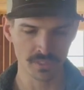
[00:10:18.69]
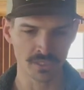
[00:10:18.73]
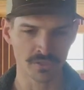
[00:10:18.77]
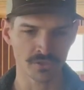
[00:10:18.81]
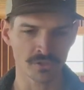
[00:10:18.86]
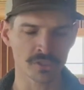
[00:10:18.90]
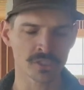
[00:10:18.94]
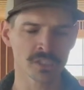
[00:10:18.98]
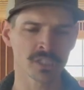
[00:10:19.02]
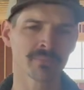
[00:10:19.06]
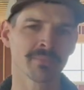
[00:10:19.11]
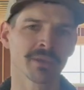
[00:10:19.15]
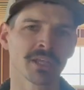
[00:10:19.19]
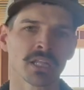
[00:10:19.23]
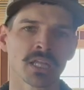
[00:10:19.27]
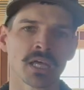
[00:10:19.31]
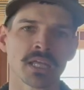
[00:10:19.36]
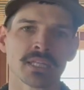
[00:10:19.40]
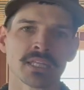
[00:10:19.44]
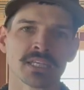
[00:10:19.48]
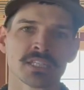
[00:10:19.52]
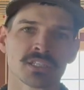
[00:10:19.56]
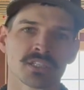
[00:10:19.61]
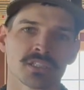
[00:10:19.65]
There's going to be a lot
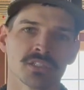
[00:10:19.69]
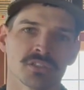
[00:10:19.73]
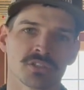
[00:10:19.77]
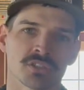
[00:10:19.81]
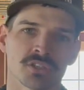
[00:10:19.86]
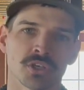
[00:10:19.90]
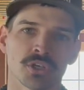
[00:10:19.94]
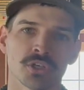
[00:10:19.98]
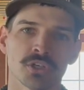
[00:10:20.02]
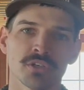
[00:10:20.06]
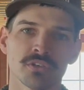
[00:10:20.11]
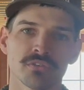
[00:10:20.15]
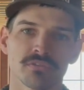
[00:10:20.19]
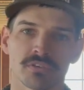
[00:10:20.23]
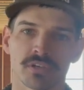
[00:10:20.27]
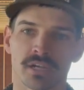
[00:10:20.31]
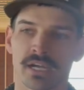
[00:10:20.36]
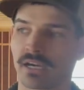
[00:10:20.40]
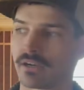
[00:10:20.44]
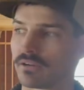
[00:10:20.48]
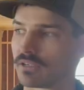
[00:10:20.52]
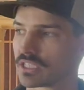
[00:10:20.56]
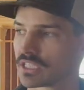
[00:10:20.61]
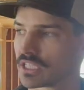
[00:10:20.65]
less concern for
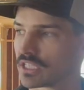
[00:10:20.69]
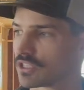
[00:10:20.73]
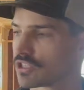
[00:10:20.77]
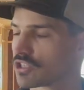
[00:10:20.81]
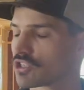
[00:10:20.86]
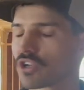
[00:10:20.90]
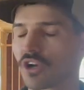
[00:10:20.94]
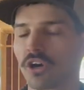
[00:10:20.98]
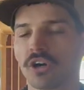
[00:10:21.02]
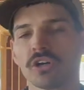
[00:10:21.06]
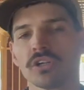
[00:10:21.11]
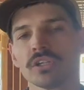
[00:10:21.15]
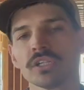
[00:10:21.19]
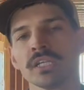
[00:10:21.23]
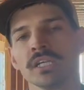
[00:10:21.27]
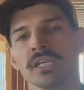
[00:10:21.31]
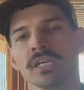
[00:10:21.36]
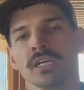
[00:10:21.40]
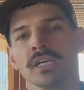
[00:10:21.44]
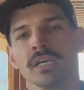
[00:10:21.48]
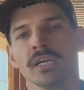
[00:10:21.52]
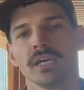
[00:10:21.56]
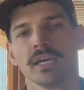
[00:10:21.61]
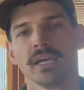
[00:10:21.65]
how it's installed.
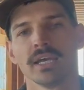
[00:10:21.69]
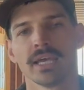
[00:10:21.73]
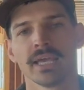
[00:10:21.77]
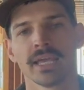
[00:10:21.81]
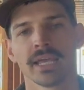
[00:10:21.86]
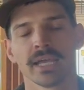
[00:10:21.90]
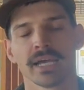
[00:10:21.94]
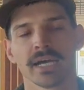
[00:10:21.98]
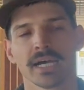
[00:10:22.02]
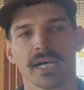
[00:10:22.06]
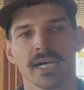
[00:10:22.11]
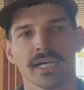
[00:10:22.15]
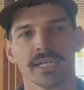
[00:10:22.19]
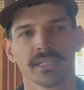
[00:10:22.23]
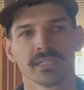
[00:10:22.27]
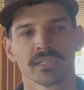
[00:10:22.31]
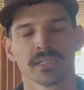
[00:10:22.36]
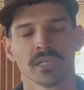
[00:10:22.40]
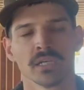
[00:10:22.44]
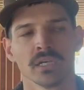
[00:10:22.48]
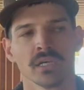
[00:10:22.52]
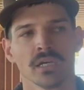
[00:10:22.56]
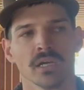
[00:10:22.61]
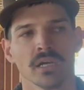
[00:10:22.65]
And
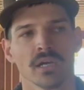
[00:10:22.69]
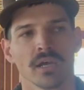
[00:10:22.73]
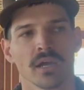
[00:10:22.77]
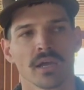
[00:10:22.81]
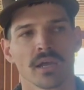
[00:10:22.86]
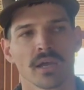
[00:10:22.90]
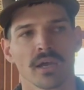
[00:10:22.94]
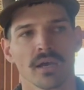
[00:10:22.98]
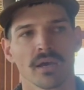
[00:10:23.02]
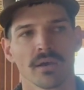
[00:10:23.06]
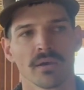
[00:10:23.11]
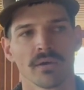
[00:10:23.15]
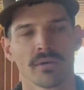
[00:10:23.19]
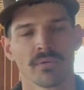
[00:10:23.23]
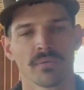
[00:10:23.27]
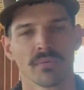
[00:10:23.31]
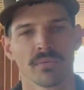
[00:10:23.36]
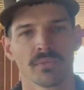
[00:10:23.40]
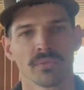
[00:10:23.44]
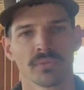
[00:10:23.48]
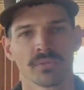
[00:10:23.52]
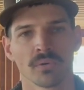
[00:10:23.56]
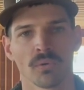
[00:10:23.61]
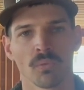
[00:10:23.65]

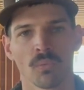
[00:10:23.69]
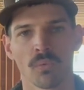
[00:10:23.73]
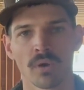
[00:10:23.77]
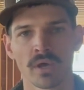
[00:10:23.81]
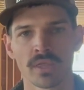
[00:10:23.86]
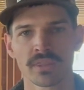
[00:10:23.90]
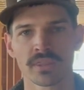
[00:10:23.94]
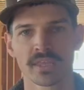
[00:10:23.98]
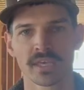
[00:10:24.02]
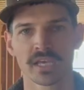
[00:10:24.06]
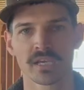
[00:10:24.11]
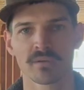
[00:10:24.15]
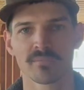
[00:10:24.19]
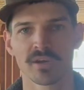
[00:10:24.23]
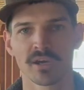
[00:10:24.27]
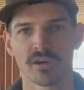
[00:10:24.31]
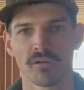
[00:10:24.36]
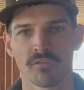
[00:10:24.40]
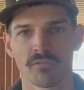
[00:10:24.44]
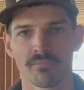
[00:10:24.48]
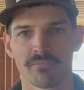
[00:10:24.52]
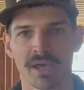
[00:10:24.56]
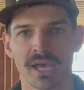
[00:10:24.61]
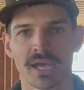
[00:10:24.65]
the one thing
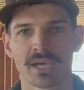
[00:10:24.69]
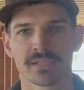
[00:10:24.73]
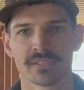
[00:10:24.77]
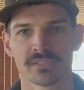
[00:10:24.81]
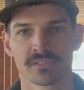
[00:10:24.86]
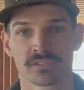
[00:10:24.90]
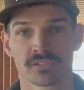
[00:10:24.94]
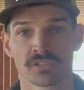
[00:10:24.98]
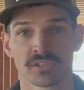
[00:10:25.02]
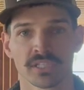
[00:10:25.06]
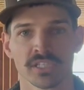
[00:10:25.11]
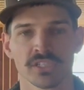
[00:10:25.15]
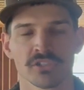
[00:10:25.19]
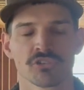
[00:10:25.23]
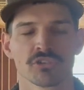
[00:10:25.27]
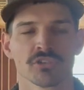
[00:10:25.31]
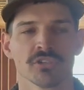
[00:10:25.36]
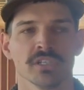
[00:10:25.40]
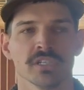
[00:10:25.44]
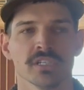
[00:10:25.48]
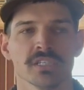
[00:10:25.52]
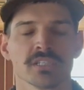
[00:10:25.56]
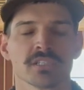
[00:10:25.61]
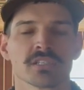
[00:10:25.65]
about batt insulation
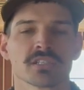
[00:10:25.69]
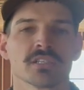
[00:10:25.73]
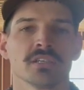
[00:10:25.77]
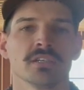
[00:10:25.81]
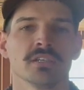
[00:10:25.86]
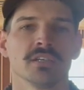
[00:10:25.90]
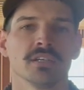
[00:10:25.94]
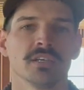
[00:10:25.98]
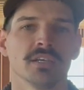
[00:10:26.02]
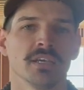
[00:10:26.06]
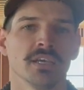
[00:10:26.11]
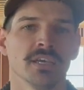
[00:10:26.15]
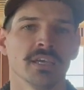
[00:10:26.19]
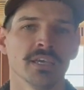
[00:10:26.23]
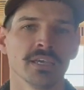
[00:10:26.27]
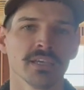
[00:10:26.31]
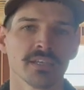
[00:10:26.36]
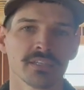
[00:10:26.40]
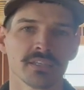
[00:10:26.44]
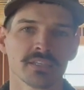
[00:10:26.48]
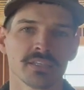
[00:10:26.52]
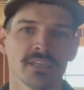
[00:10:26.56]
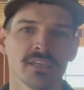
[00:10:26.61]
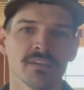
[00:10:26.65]
is
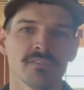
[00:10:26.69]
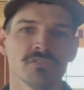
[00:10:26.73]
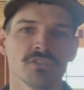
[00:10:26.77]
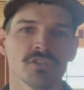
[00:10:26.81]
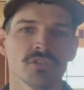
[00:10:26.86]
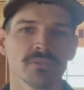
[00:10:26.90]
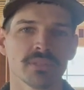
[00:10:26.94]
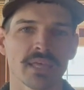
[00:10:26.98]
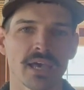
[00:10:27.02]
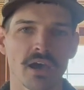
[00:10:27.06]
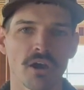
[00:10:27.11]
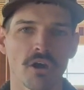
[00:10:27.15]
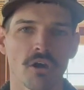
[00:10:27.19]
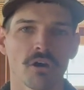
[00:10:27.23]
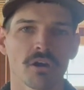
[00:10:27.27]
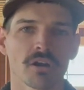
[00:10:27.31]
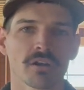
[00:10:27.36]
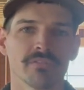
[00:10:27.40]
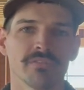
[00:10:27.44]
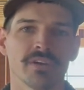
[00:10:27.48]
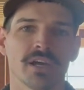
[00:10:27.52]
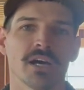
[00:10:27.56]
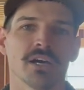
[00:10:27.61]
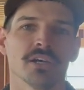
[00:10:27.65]
it gives you that R
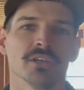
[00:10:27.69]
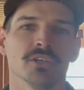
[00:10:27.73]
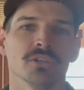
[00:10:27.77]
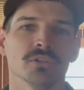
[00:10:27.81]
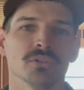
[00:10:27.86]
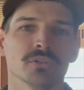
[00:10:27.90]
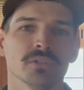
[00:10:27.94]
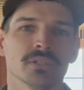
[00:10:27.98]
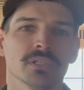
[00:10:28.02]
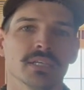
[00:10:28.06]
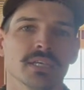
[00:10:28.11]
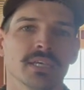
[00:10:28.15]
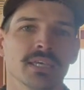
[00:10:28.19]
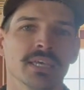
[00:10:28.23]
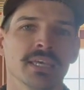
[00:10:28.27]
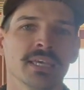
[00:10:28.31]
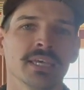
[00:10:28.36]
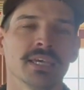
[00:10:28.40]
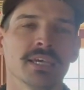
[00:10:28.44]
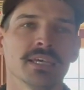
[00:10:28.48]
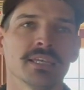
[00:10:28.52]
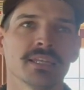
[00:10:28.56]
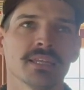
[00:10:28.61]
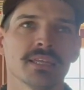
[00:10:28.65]
value
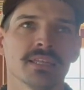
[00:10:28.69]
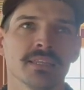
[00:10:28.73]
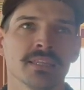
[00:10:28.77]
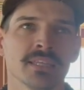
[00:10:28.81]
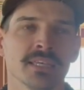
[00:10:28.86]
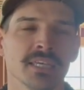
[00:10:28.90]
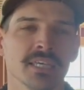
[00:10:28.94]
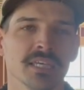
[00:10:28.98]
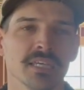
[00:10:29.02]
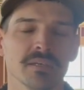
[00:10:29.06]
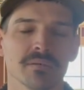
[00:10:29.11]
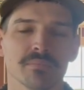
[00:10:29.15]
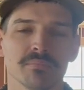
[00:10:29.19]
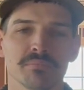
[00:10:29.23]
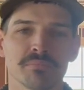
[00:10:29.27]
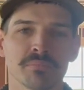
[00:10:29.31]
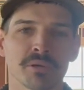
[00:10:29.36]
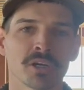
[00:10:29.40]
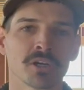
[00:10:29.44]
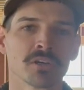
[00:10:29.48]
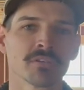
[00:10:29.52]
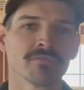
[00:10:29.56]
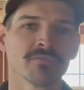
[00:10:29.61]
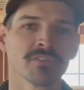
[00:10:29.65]
in the
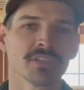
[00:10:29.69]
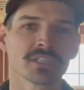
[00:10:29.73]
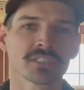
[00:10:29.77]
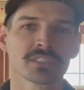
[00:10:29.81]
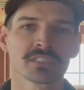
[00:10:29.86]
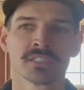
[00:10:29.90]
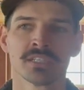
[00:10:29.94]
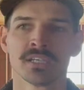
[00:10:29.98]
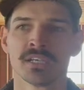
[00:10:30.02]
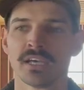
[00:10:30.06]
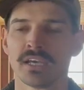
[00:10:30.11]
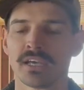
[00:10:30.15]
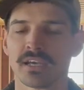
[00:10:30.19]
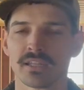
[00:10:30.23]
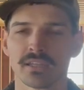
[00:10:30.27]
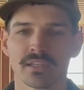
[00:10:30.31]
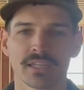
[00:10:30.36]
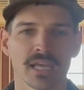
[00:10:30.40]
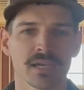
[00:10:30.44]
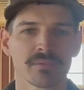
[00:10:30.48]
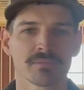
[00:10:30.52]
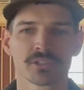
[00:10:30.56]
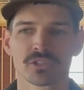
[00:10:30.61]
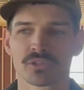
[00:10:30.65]
perfect
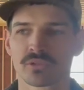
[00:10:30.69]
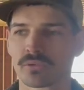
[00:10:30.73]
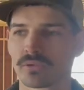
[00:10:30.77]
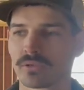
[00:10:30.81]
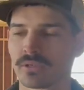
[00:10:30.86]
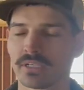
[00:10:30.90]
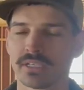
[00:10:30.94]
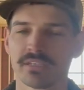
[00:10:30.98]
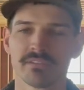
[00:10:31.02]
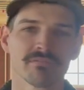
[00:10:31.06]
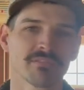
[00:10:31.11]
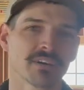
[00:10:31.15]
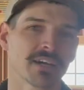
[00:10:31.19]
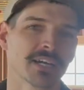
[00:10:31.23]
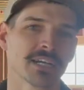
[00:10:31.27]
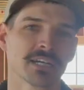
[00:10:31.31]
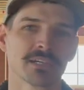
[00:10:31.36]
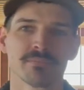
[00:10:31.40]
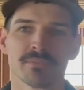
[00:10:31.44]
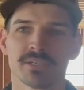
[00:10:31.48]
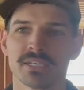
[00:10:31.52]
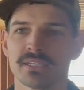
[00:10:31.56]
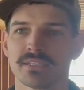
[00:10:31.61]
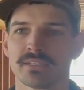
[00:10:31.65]
laboratory
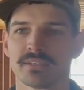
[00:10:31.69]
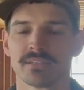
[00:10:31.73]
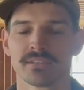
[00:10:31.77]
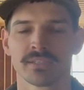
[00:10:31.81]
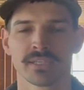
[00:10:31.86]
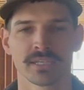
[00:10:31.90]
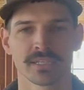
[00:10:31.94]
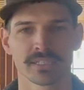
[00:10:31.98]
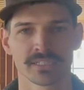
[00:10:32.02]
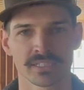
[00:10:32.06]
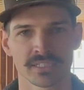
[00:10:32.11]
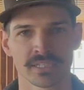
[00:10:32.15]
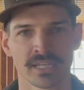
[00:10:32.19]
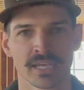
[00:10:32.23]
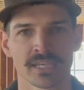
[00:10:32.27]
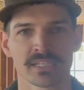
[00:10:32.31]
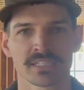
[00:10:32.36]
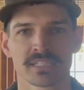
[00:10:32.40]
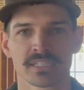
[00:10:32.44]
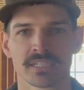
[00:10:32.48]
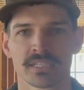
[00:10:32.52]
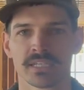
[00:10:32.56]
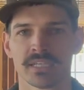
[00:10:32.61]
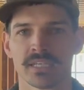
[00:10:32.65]
environment that it's
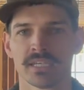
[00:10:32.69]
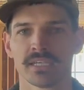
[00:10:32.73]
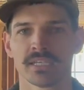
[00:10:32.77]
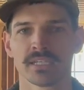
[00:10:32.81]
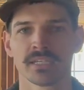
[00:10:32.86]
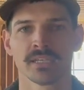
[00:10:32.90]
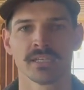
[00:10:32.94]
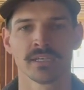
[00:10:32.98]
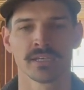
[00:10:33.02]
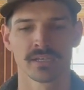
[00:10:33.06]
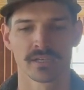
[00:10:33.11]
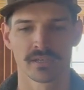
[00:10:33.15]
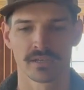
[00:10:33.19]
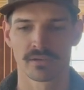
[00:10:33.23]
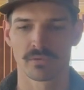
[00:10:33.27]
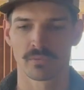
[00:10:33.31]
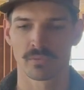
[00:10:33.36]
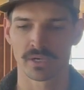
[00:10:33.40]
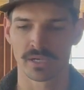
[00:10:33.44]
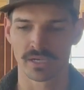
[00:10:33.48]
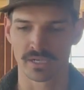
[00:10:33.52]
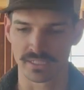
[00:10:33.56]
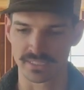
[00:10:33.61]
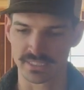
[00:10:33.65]
tested in,
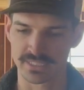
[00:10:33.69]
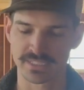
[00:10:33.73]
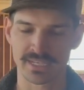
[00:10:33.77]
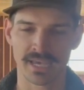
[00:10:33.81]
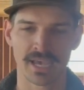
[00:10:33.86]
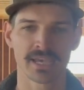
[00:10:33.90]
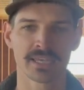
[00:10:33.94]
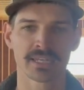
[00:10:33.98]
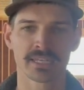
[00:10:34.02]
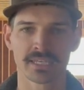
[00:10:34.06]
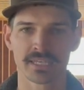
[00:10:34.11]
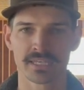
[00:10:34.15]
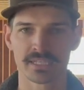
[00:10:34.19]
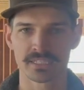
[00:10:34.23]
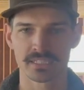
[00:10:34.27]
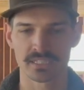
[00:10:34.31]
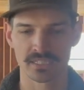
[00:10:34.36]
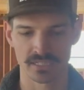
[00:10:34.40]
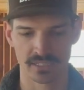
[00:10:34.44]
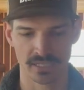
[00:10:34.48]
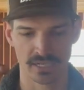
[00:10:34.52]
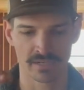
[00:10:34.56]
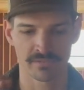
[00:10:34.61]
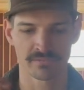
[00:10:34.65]
where it's tight
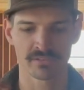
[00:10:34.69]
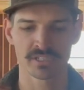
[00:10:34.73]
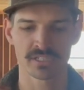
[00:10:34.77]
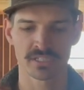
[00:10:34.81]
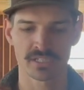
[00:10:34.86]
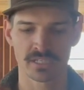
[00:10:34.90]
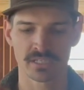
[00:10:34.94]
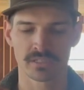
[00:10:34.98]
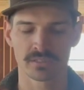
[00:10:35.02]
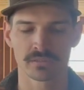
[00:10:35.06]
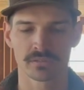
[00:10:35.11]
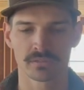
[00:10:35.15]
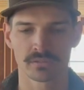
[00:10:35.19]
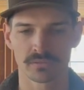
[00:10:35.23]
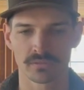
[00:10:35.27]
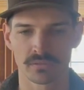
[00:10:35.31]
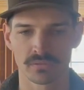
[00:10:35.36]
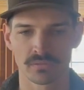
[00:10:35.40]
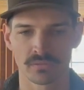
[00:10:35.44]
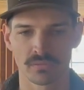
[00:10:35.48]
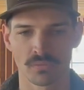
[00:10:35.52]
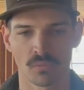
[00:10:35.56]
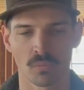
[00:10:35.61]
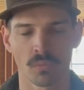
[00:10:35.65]
against every single
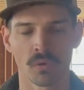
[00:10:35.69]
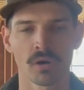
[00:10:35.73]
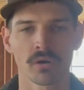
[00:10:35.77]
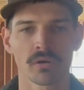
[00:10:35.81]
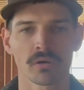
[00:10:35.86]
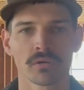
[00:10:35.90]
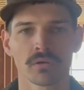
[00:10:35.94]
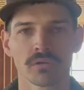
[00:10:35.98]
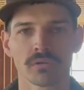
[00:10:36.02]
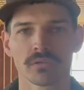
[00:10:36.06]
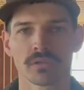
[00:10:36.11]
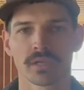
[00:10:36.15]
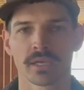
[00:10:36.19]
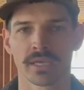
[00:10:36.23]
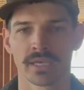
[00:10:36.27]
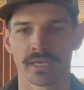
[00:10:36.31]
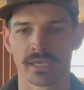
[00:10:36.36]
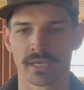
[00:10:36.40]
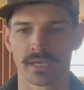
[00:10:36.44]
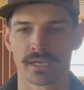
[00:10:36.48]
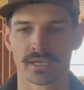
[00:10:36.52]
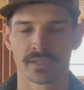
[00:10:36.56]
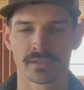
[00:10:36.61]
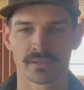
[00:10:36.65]
wall
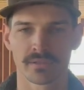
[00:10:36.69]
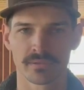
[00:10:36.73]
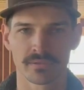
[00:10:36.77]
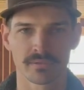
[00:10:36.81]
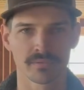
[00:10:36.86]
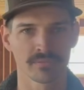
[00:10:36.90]
and